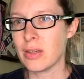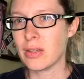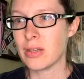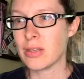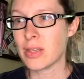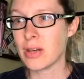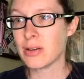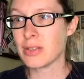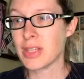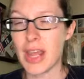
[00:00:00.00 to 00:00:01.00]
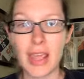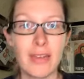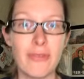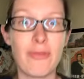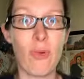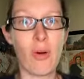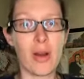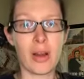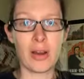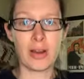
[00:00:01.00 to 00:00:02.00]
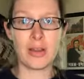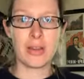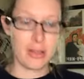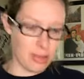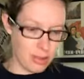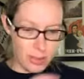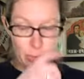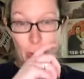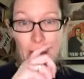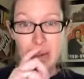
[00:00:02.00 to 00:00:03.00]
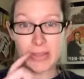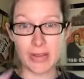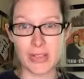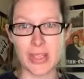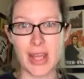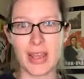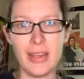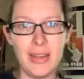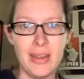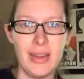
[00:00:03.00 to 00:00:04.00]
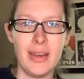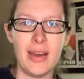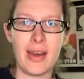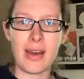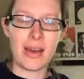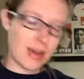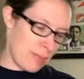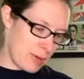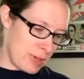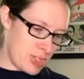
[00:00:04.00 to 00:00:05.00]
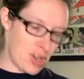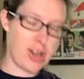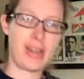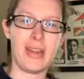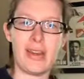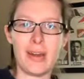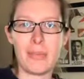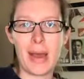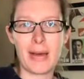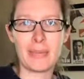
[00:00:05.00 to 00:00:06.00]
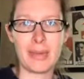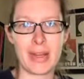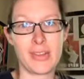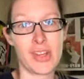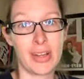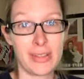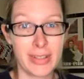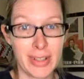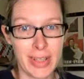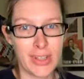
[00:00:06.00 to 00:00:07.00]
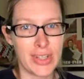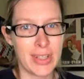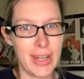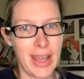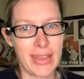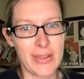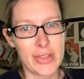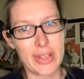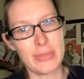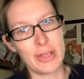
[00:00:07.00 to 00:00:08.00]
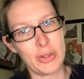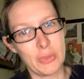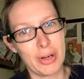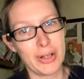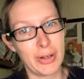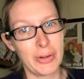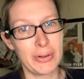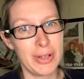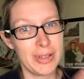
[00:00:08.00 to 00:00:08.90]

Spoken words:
So today for Throwback Thursday, I'm going to be talking about my Chekhov collection, and there's going to be a coupon code